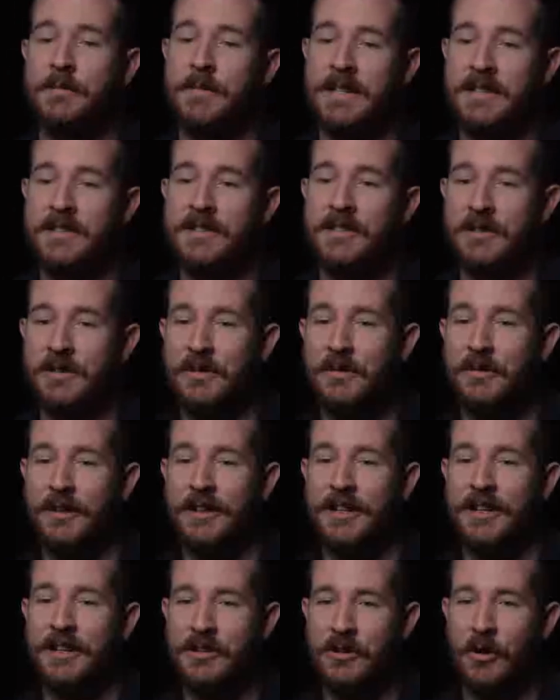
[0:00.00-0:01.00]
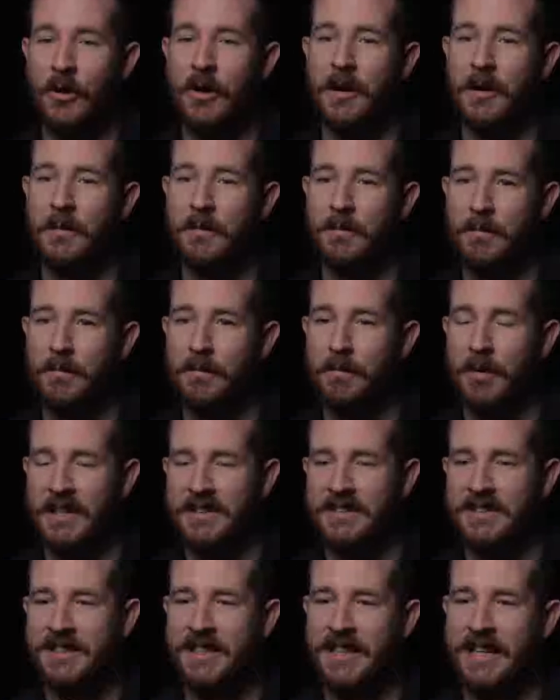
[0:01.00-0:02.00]
me too. Yeah. When the door
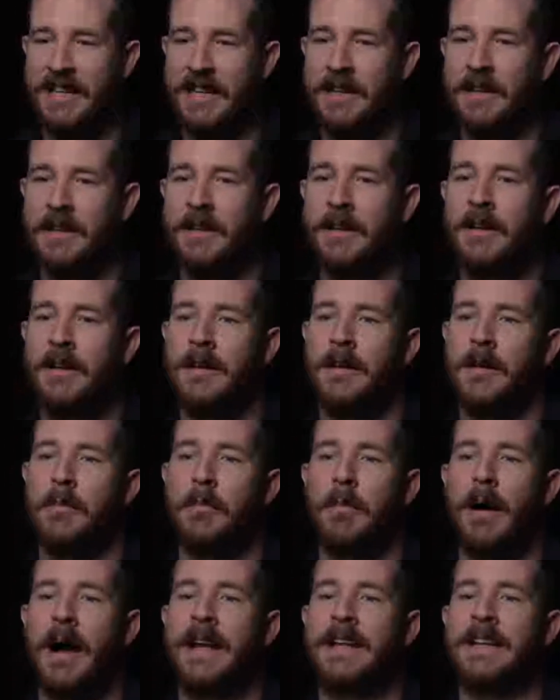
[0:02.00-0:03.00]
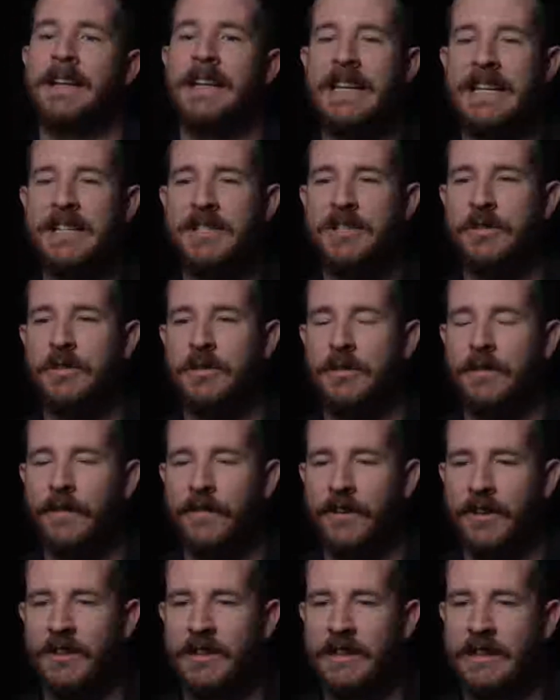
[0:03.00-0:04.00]
busted in, my initial
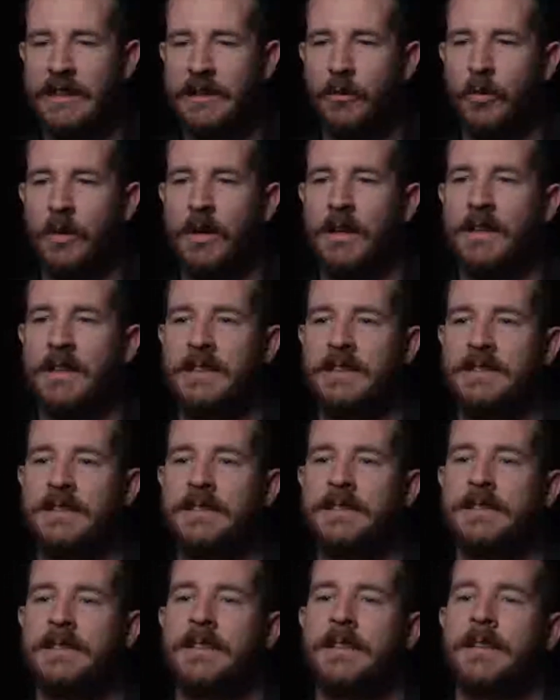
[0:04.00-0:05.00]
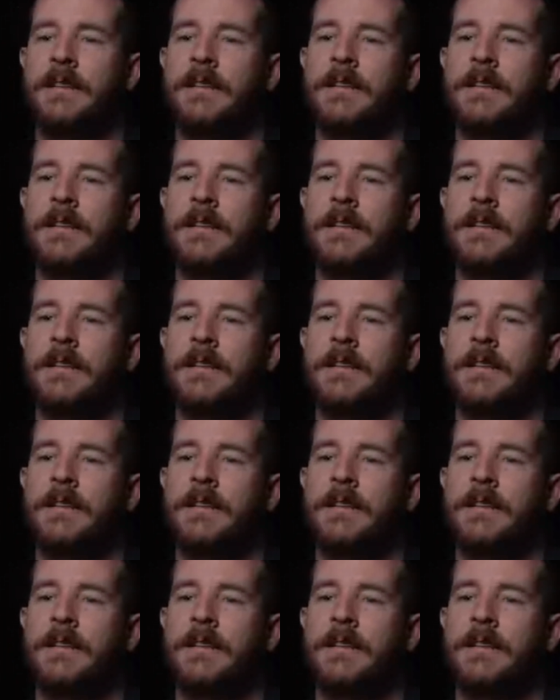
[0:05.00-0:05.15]
feeling was,